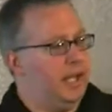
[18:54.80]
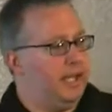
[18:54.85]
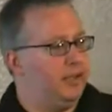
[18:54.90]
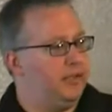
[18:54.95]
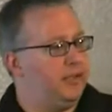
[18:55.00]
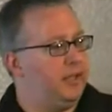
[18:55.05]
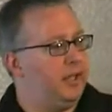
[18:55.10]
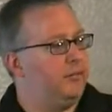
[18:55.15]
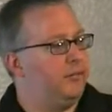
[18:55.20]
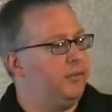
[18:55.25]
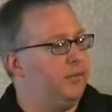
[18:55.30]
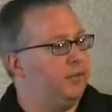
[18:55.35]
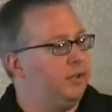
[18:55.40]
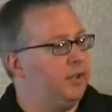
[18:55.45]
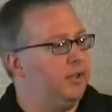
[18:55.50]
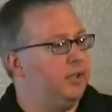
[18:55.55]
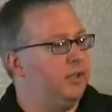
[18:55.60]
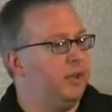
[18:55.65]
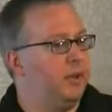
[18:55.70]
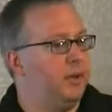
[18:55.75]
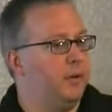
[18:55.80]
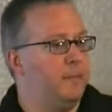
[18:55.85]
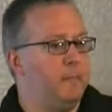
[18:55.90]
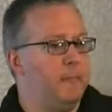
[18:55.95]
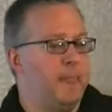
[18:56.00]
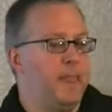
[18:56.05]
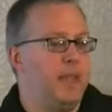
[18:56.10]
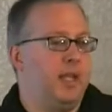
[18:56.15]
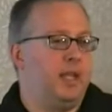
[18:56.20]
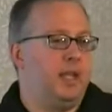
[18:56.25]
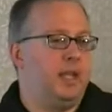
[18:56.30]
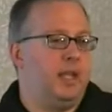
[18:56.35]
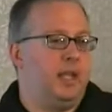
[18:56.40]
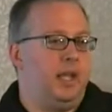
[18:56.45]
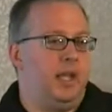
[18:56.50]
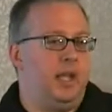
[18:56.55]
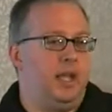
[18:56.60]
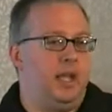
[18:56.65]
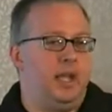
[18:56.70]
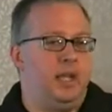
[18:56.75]
and San Francisco
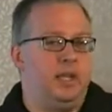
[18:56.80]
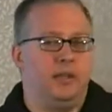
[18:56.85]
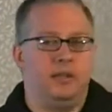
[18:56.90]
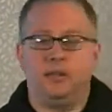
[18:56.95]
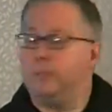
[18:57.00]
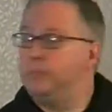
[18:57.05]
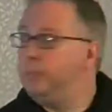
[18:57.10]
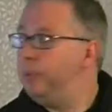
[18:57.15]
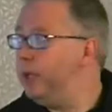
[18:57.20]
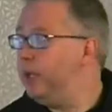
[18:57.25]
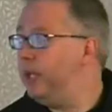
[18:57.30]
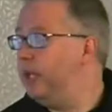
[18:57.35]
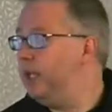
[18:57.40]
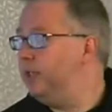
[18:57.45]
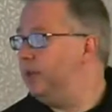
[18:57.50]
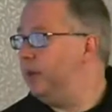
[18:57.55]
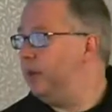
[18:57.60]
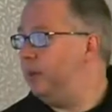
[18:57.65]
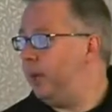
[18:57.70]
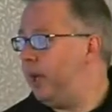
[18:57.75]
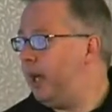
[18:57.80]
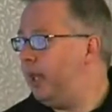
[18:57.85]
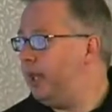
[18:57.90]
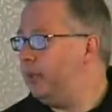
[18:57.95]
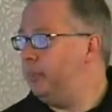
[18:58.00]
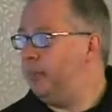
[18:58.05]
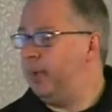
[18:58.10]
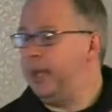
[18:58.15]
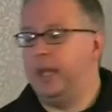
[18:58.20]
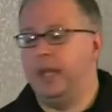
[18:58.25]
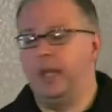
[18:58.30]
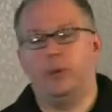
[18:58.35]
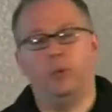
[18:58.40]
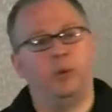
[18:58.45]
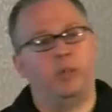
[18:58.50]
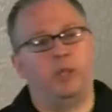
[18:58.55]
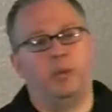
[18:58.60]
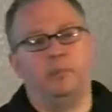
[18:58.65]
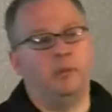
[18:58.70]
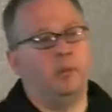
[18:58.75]
and put it into a poly bag
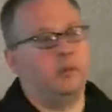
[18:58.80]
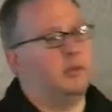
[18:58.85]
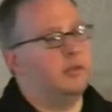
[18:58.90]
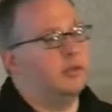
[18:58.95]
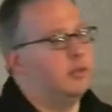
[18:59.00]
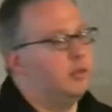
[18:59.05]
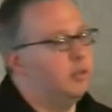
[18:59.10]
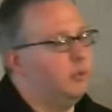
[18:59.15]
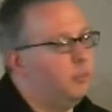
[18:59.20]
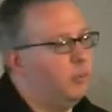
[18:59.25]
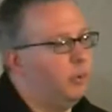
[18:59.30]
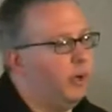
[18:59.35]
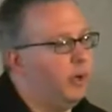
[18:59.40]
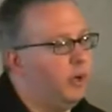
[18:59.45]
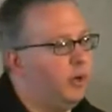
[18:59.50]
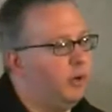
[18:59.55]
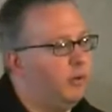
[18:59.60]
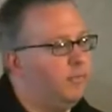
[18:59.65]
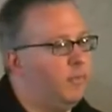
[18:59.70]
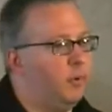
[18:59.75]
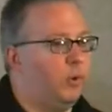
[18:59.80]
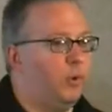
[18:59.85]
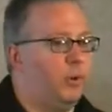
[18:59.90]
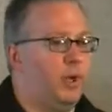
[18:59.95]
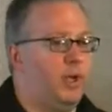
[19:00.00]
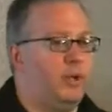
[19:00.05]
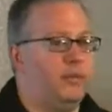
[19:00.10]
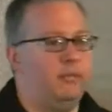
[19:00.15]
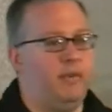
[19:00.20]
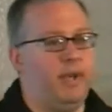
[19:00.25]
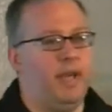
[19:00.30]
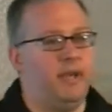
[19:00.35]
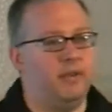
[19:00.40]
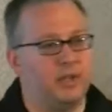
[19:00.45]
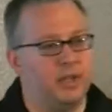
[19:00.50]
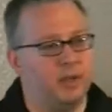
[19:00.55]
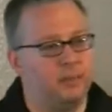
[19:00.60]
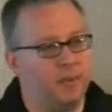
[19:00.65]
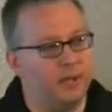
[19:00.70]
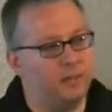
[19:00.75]
with a Business 2.0 or a
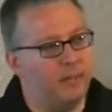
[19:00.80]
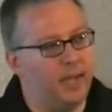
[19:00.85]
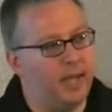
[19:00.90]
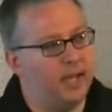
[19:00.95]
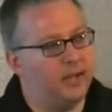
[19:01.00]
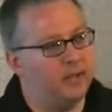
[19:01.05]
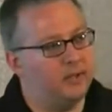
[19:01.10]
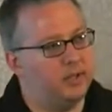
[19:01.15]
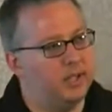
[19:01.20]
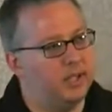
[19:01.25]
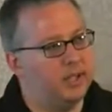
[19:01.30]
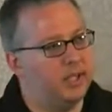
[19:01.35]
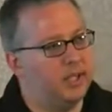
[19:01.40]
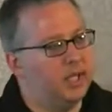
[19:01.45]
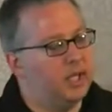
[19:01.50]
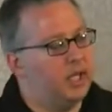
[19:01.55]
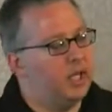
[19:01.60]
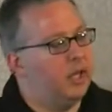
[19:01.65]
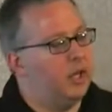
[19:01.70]
Fast Company magazine